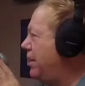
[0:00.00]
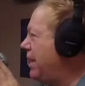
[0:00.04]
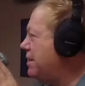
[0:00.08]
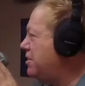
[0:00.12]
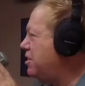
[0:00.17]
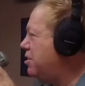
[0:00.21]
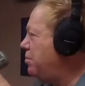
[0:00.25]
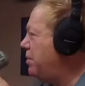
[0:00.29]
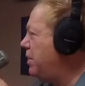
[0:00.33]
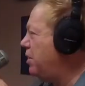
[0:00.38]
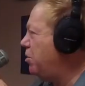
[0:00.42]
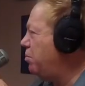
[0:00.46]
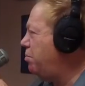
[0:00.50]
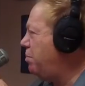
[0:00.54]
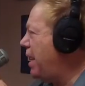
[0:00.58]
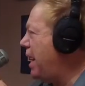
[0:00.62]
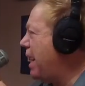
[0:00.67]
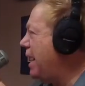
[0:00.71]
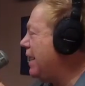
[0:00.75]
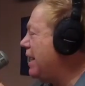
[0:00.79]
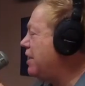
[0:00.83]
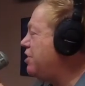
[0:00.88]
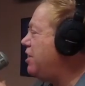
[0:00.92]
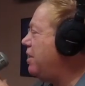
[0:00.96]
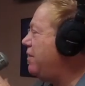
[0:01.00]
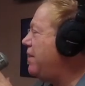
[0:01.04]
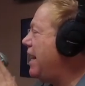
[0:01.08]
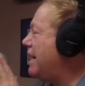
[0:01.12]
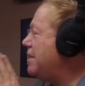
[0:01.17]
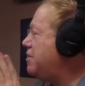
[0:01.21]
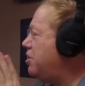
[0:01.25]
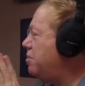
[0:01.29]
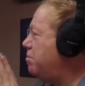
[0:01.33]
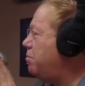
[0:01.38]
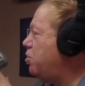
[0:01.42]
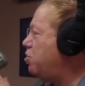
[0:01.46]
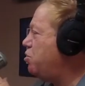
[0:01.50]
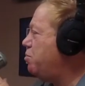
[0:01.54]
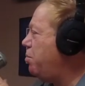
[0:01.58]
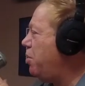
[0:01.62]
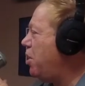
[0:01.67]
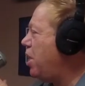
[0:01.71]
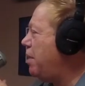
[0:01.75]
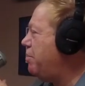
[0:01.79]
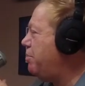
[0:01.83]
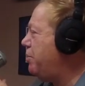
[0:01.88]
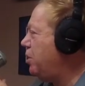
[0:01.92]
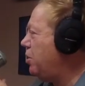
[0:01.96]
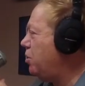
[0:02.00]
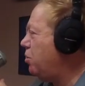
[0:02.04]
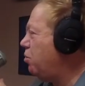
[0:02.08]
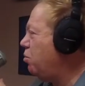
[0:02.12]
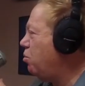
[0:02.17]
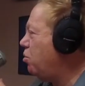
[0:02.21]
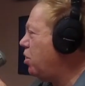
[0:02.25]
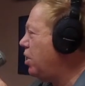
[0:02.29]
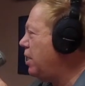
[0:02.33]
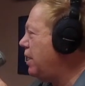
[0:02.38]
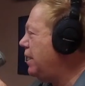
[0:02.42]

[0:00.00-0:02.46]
That's the middle package, and that's the most popular one.